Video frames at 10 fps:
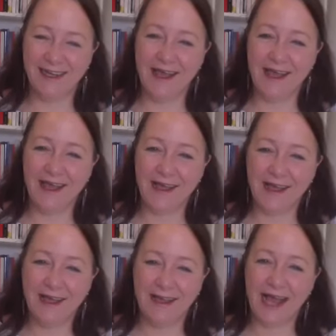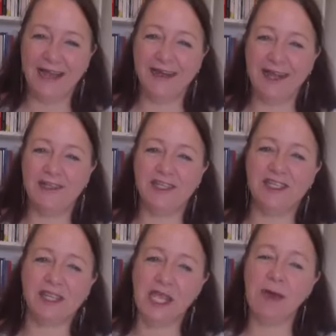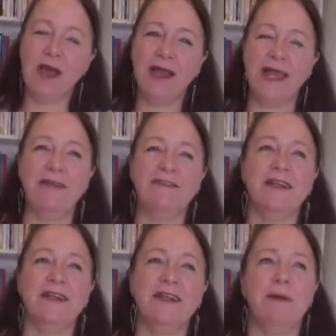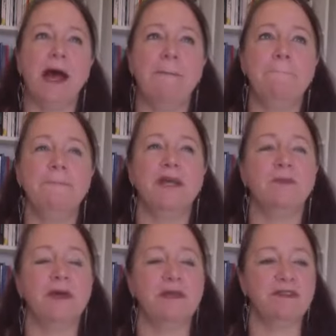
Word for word: Yeah. Um, and just and you earlier you said about um as well.